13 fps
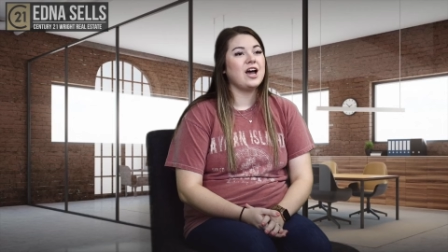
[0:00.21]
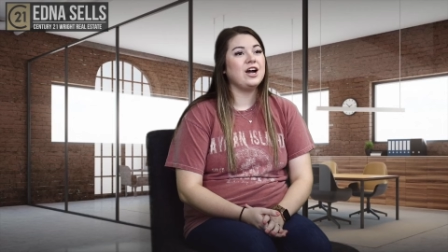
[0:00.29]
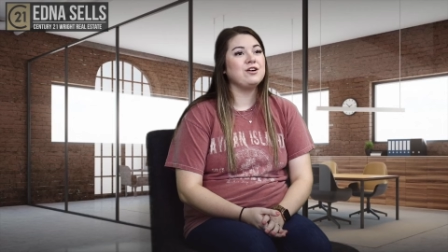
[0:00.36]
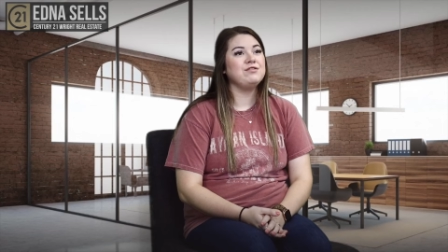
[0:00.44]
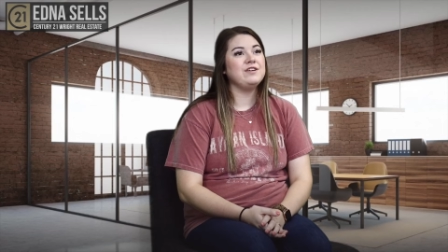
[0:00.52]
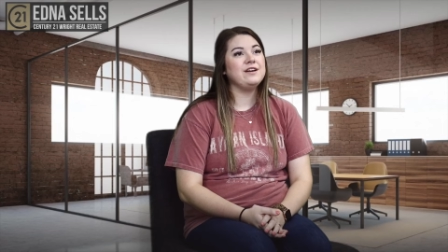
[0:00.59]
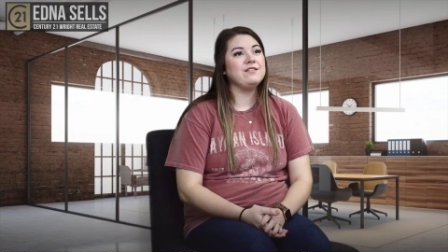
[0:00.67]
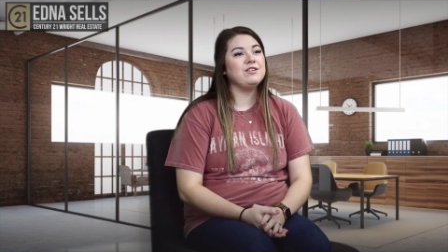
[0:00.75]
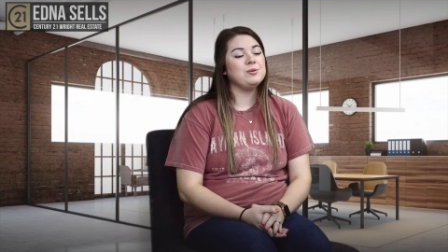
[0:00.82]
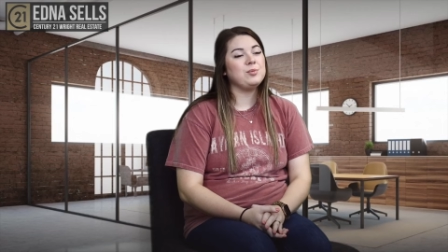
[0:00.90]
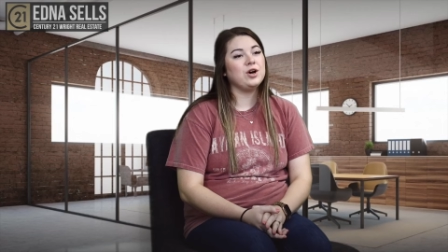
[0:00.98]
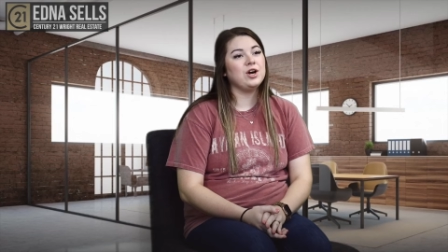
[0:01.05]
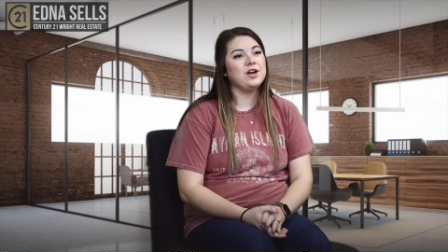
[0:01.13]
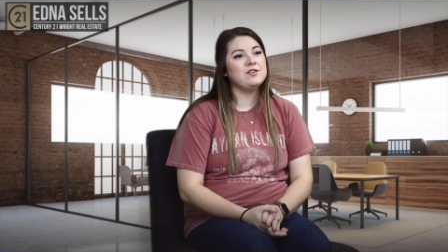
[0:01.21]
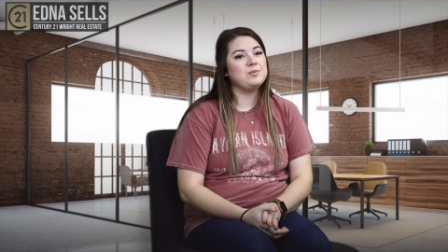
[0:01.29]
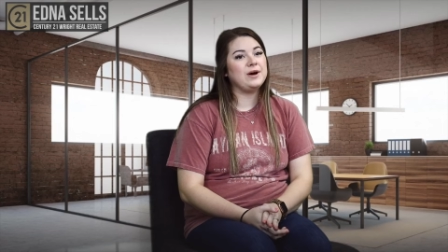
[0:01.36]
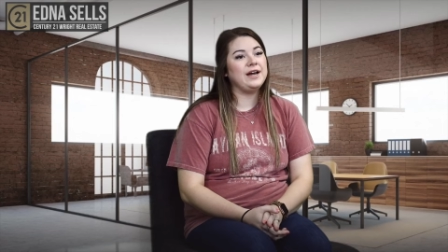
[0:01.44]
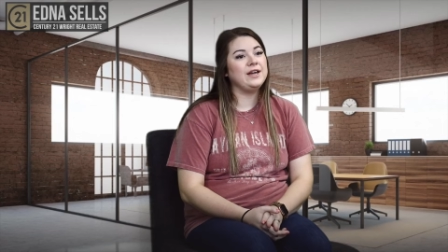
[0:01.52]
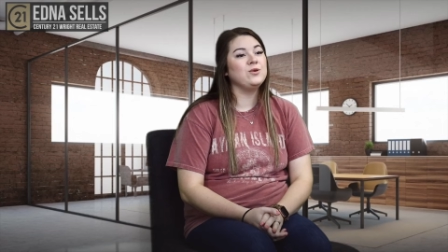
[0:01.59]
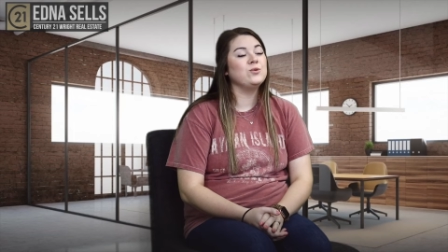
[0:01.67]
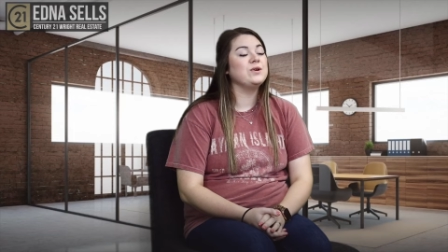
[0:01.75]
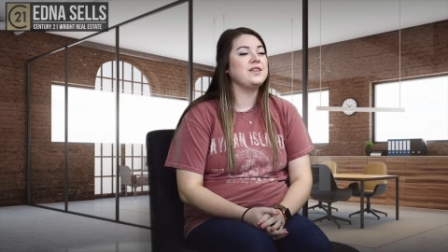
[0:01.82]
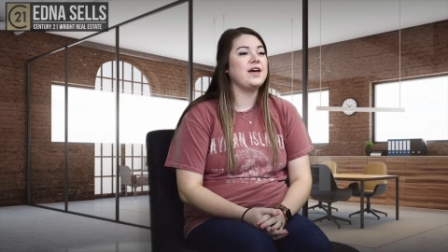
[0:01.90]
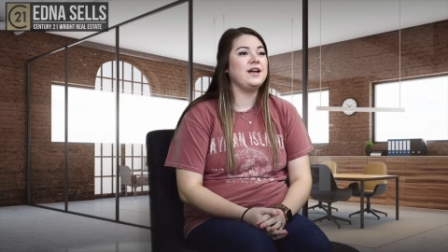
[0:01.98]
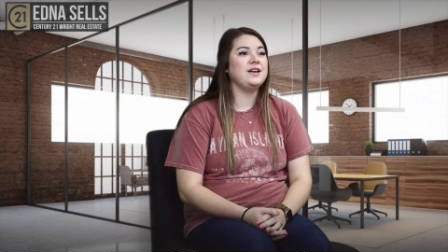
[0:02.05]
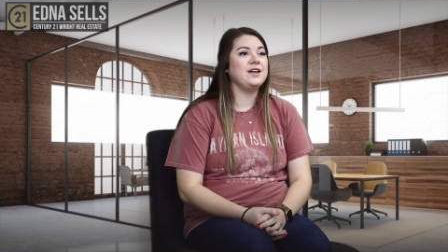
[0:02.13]
Our favorite part of buying
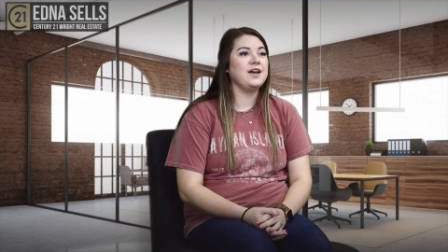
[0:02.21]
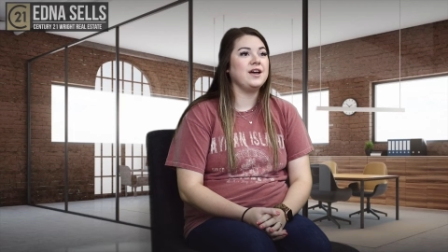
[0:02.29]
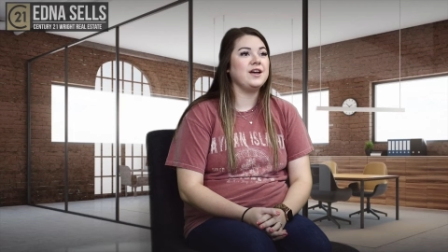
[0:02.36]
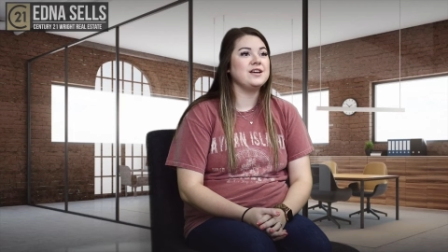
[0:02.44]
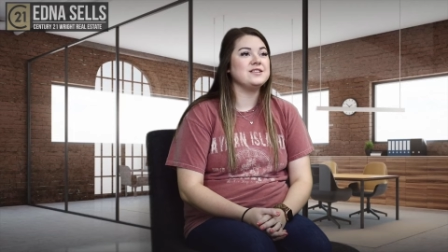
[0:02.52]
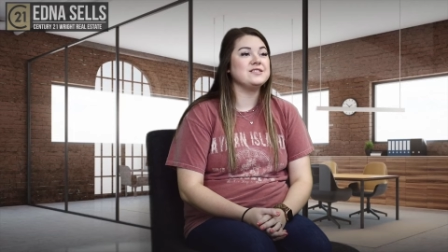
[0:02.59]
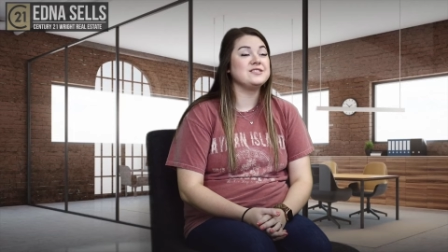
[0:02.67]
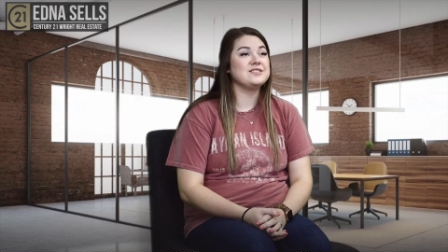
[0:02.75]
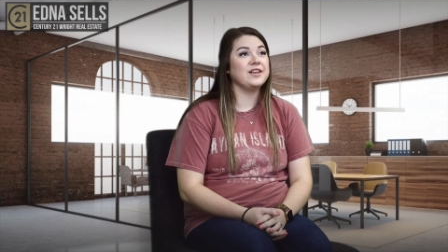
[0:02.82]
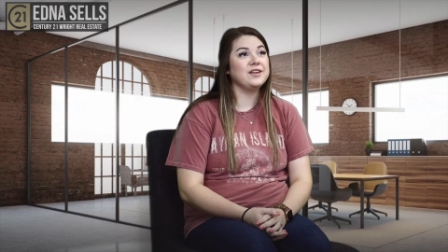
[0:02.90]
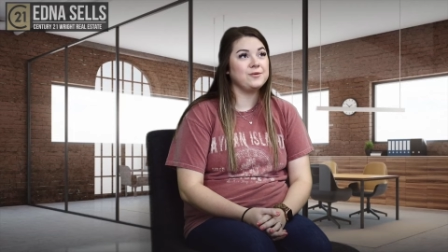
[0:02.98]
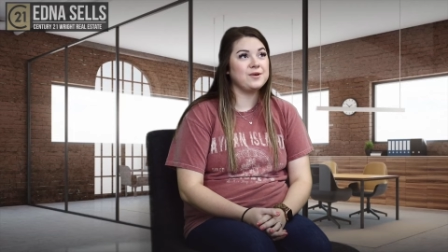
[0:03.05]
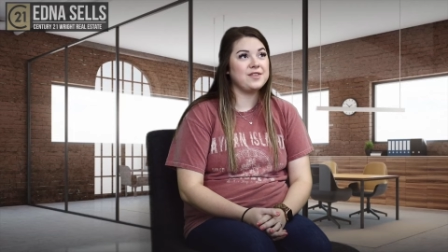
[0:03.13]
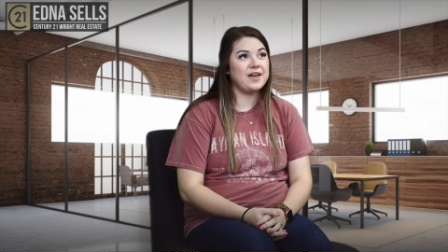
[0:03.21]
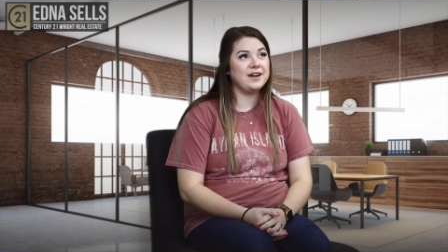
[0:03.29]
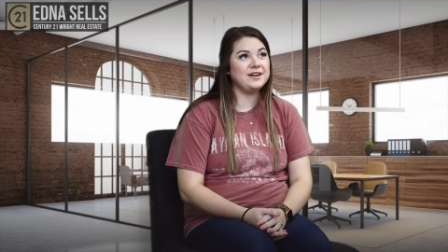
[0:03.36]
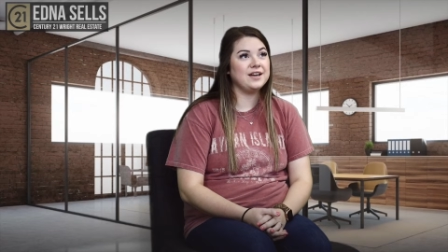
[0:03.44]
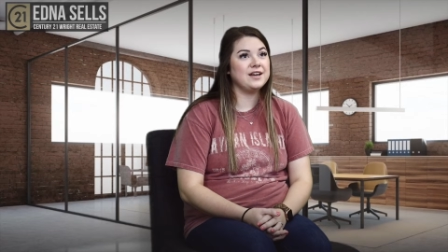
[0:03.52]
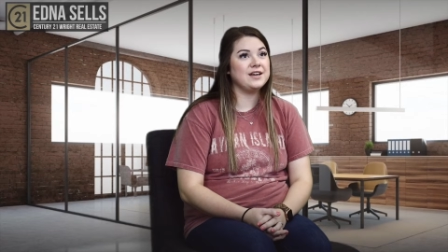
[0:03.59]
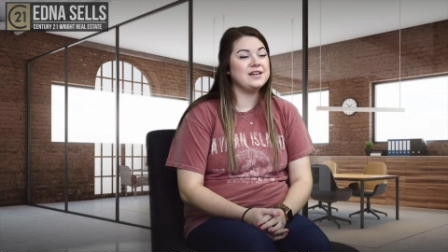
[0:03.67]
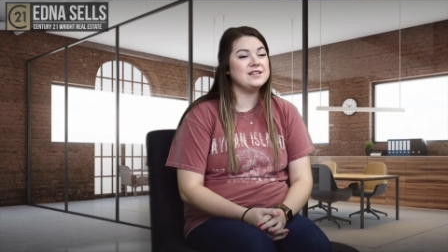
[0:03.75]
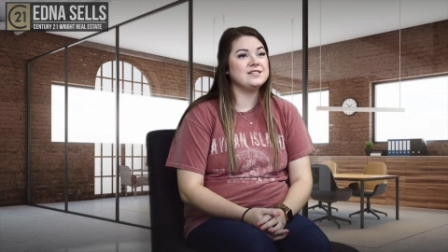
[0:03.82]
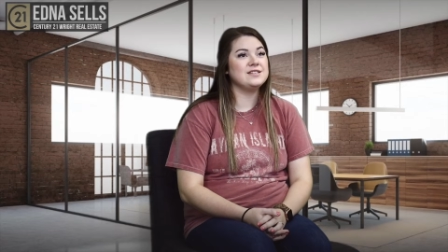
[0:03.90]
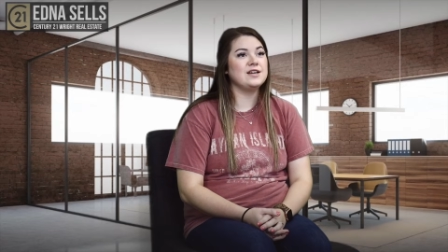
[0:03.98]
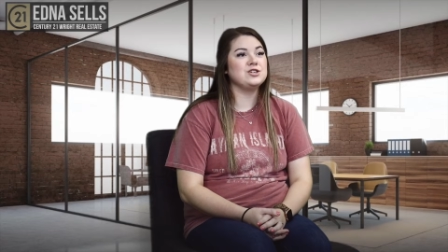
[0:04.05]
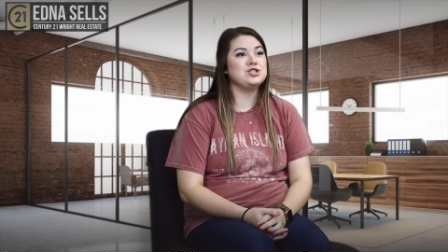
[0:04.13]
with Edna and selling with Edna
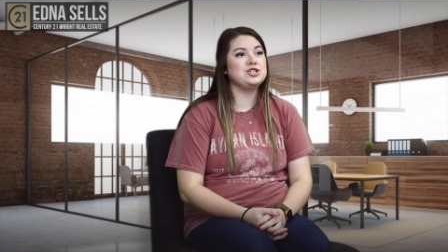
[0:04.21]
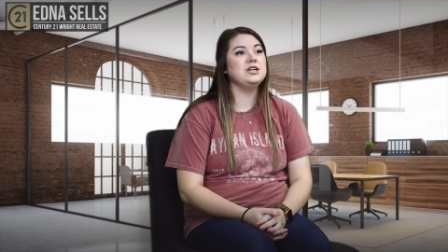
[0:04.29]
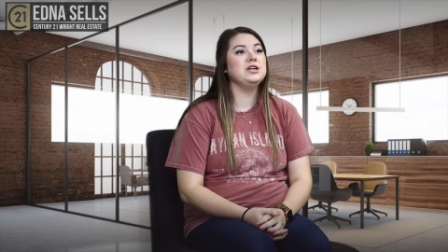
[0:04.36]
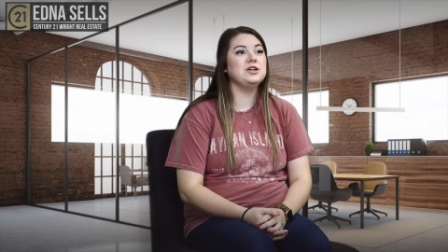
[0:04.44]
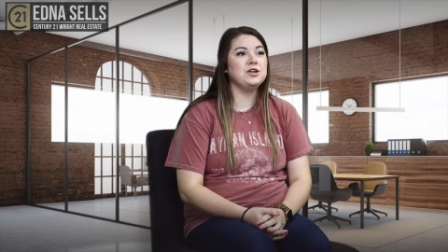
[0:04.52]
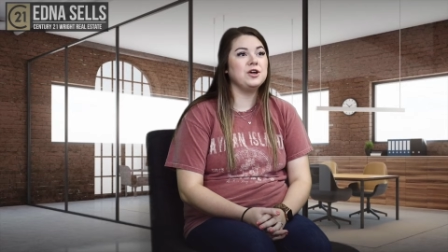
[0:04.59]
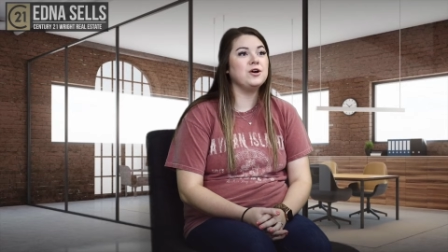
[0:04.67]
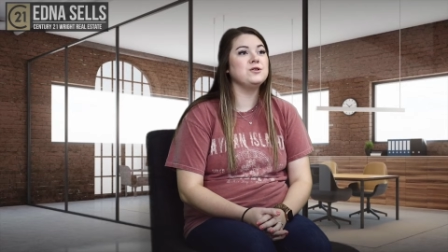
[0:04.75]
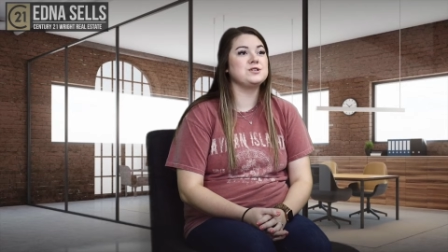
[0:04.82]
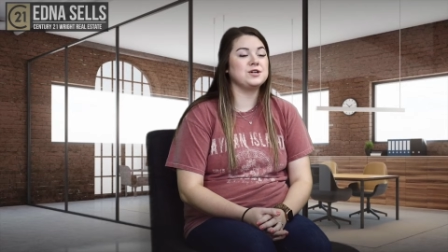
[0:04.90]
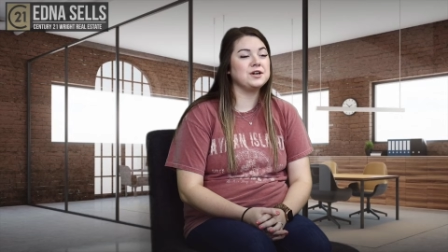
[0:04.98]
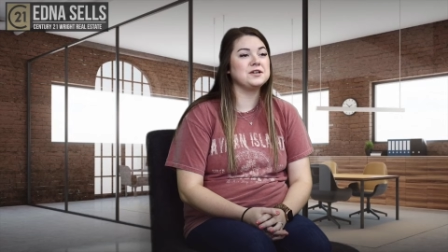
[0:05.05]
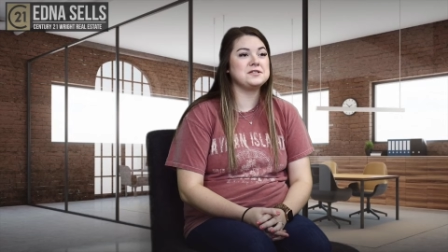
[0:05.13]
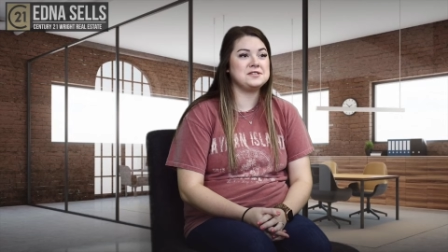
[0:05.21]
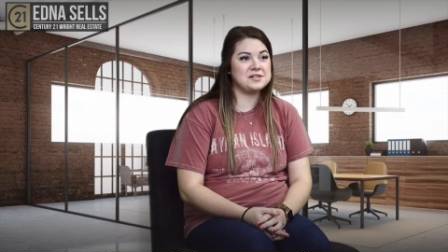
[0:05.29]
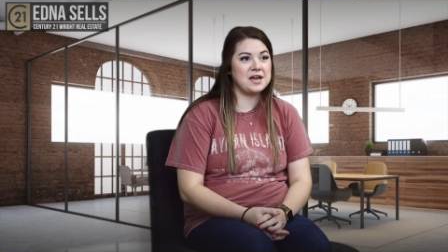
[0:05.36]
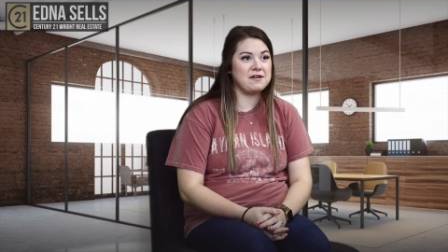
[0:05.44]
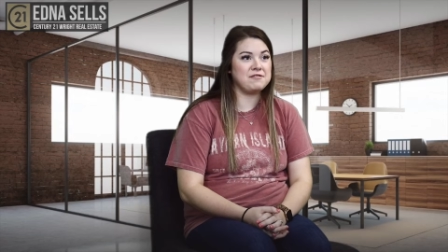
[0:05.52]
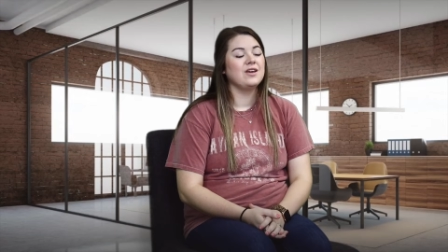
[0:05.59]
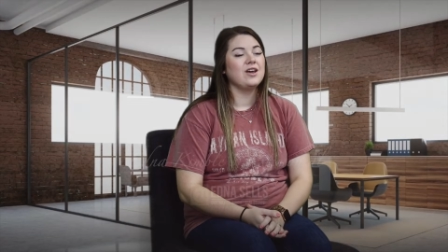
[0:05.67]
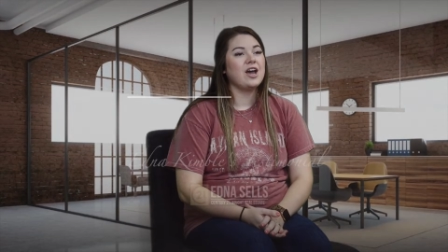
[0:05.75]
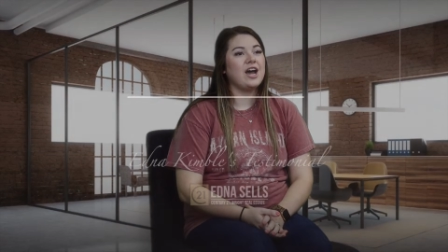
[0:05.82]
is that she knows her stuff.